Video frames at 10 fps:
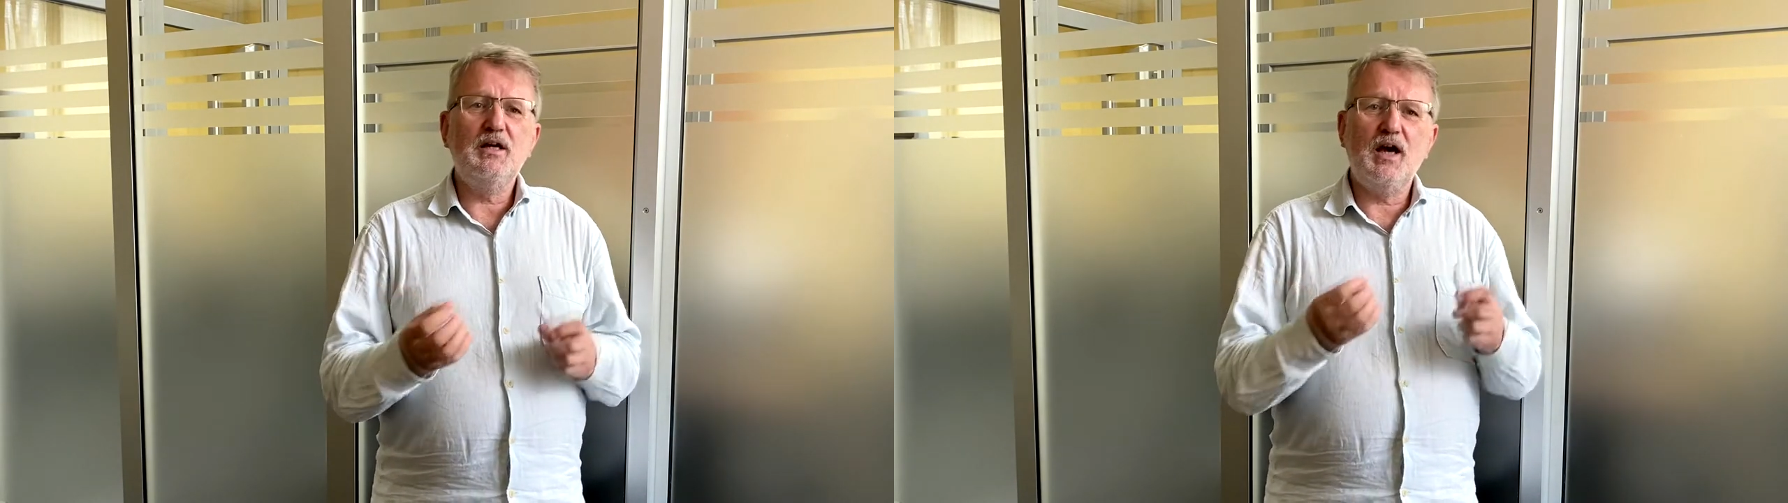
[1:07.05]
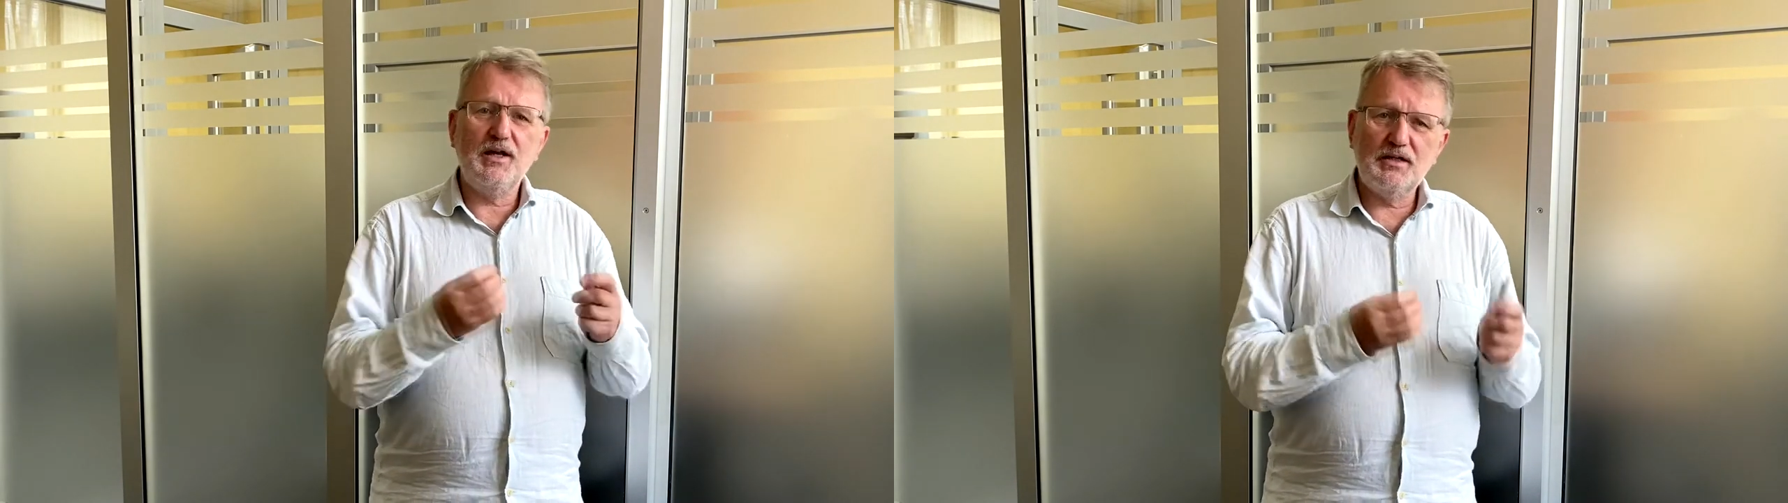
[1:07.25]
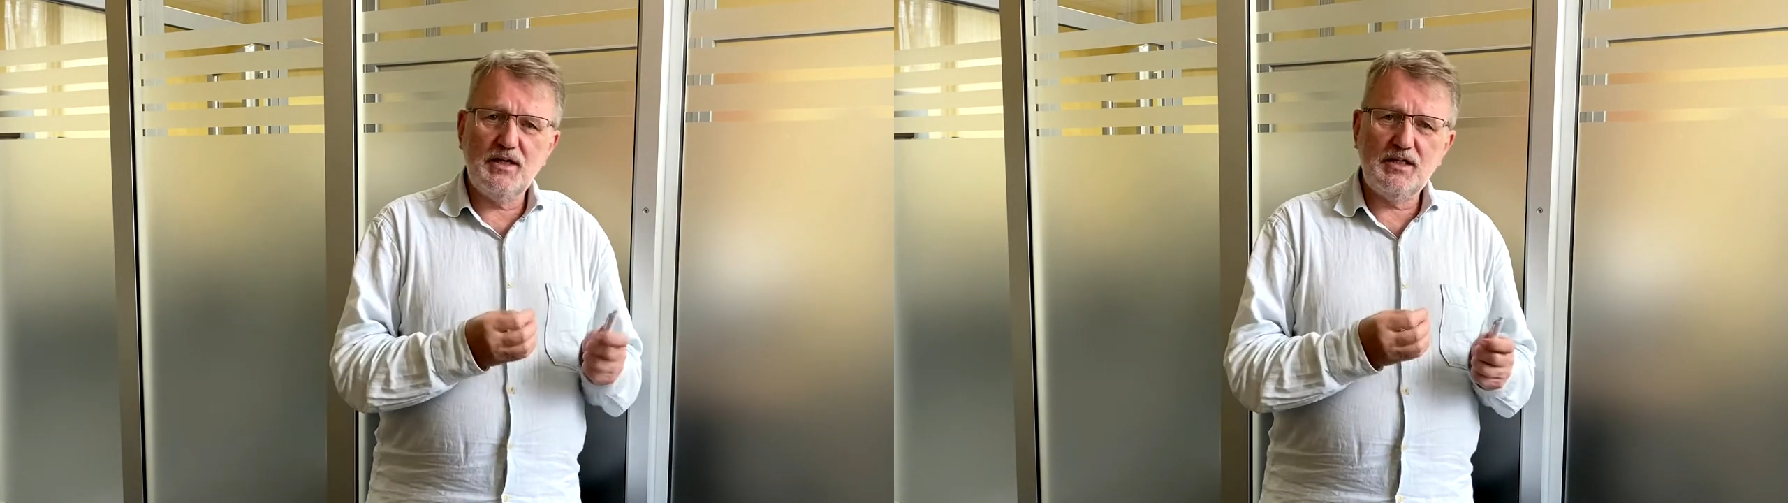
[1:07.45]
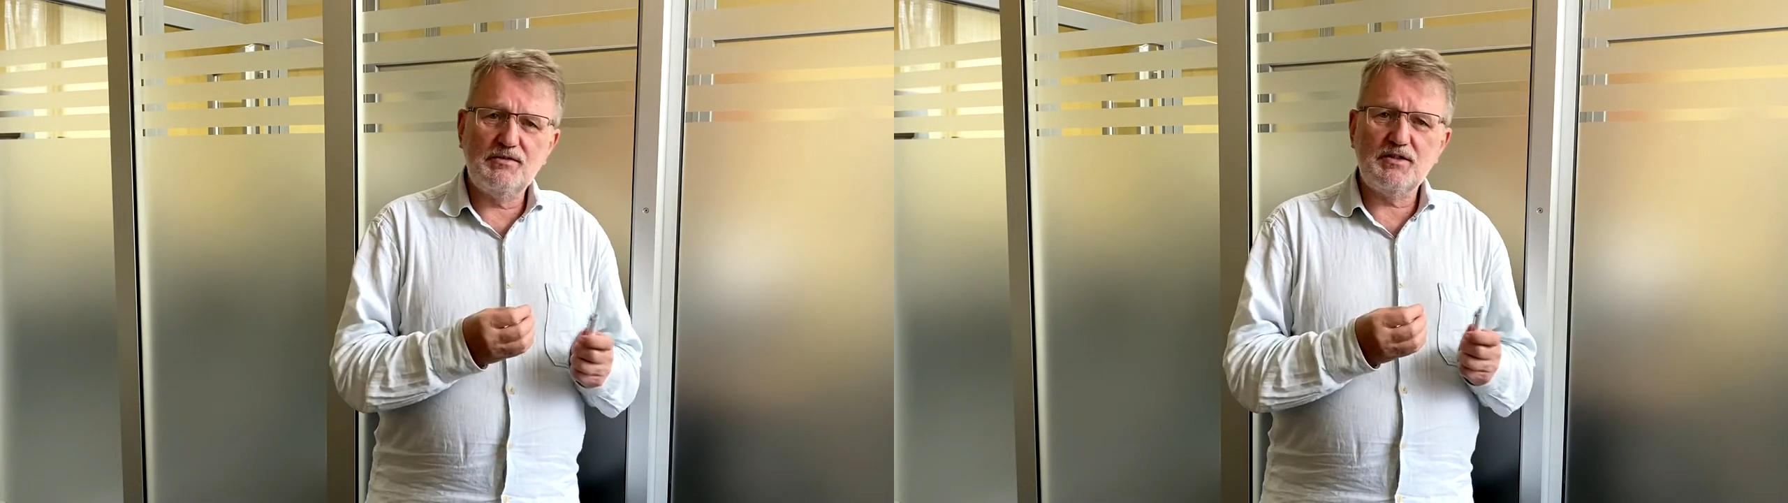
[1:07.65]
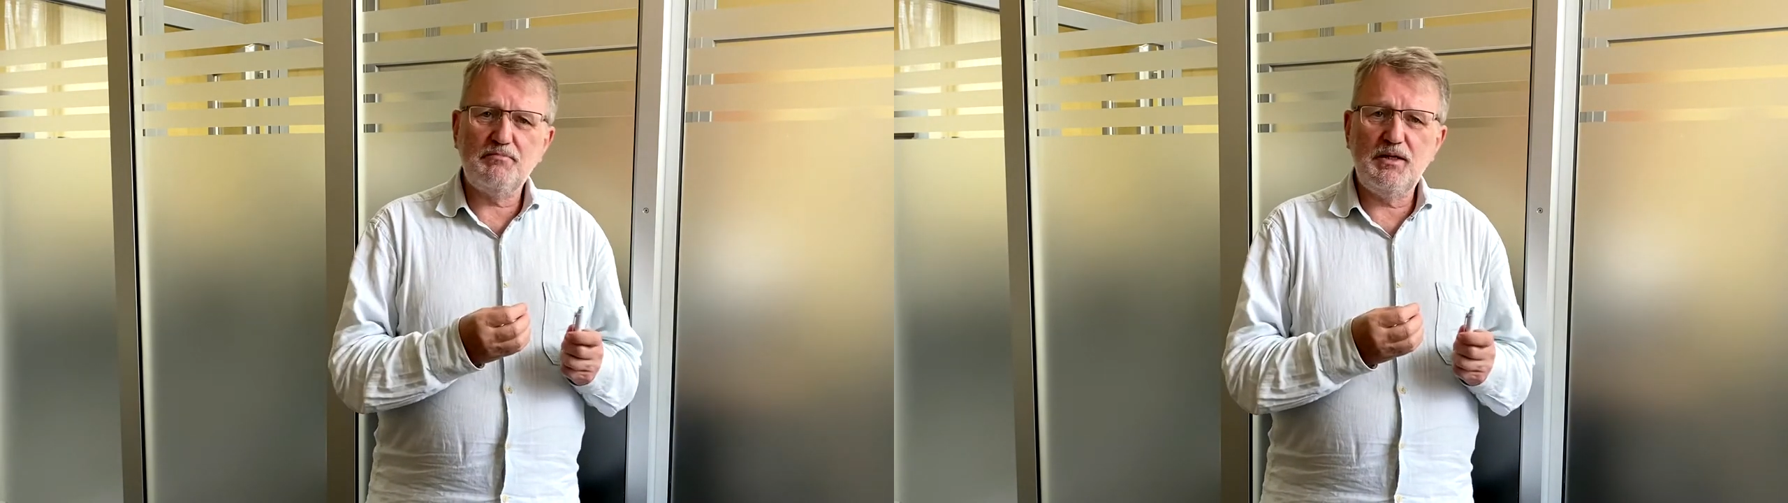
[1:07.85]
and a native
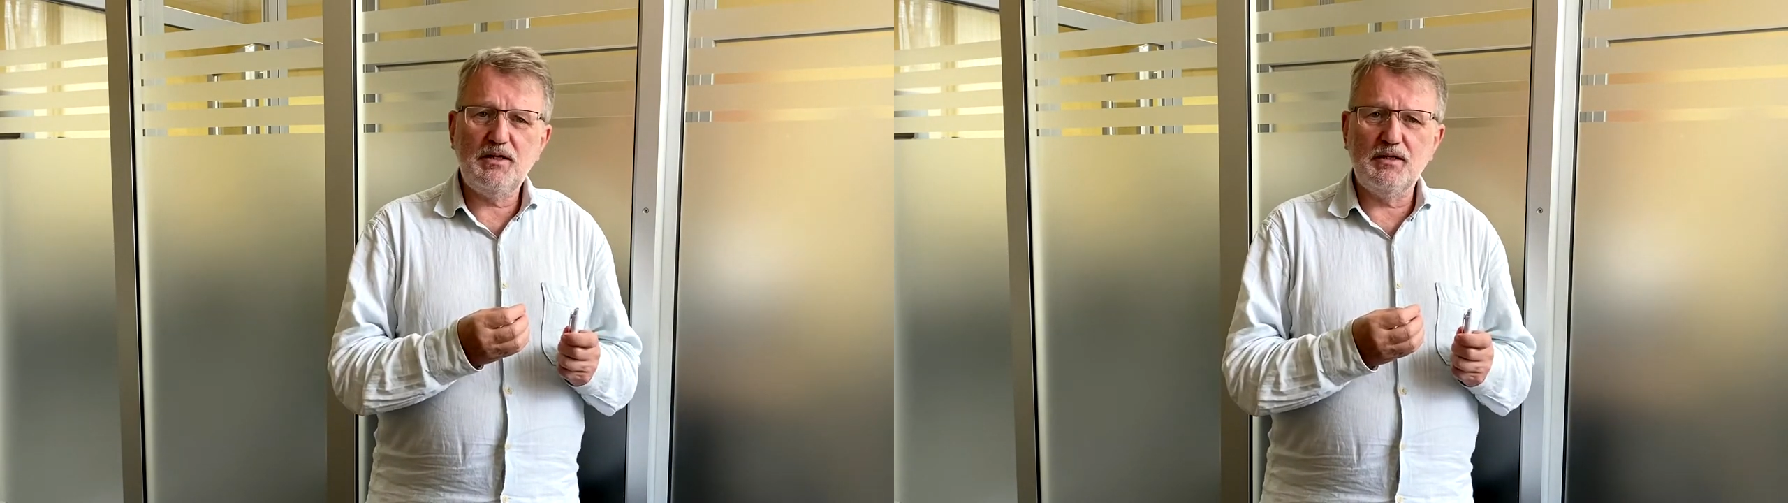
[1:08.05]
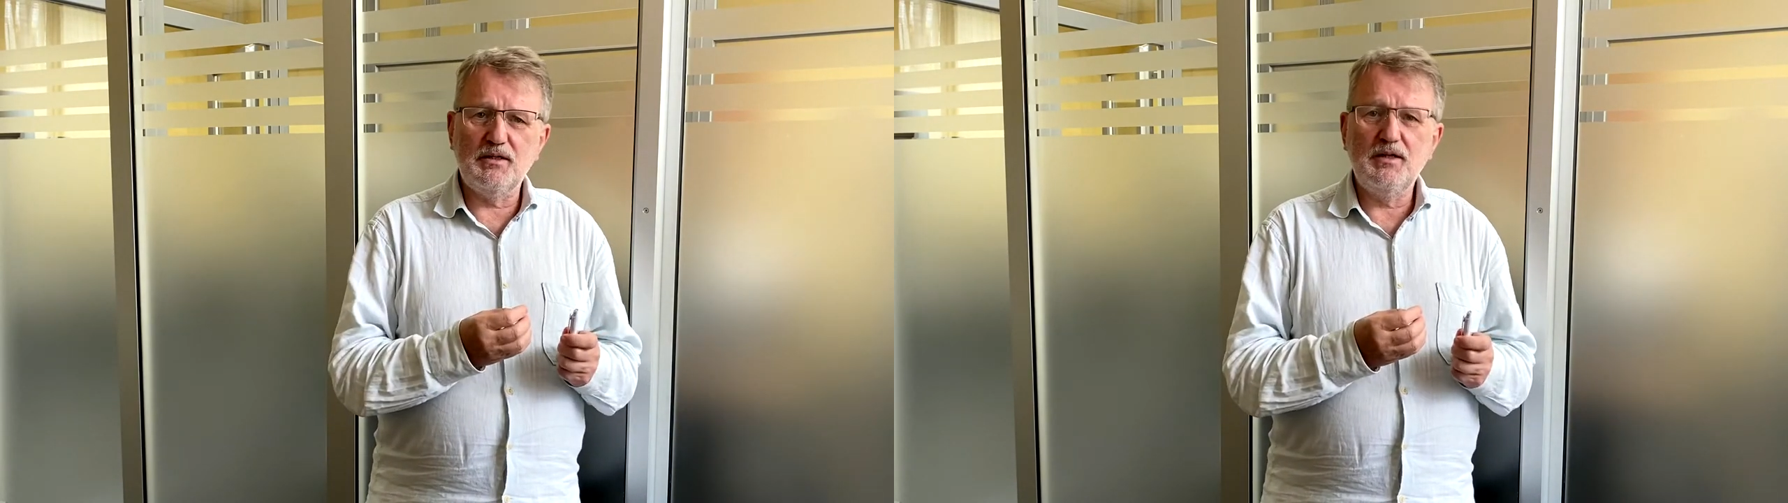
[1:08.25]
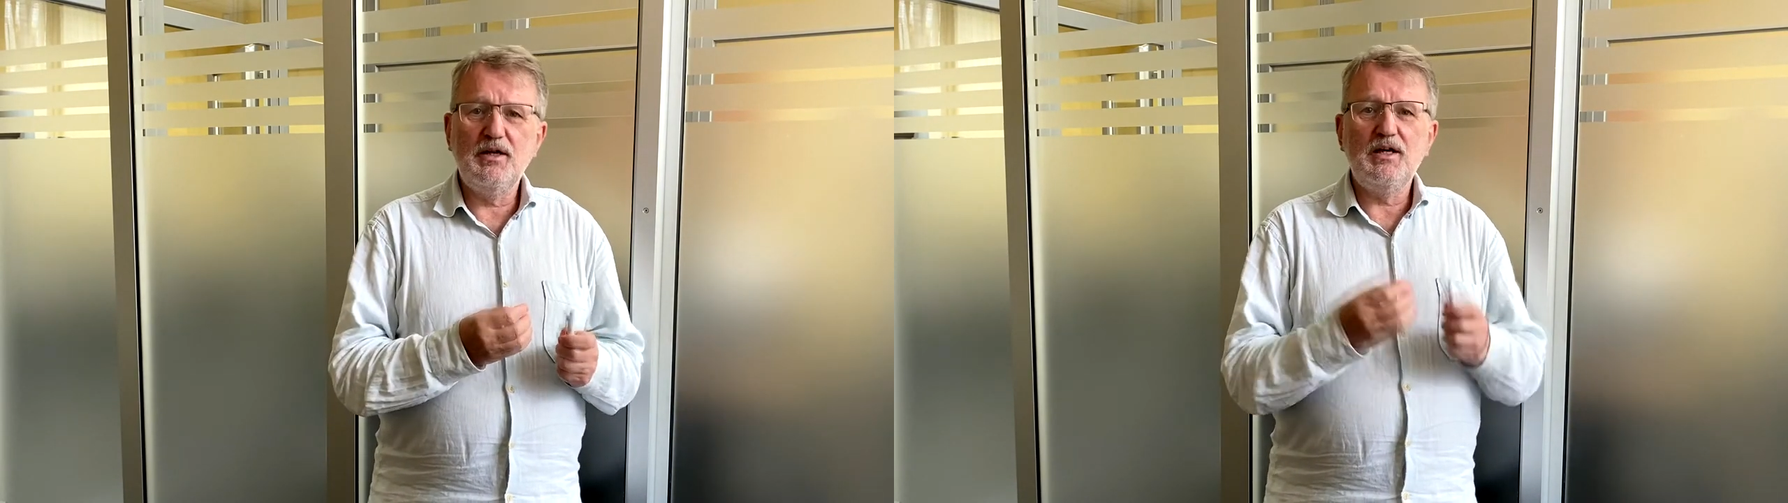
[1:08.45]
speaker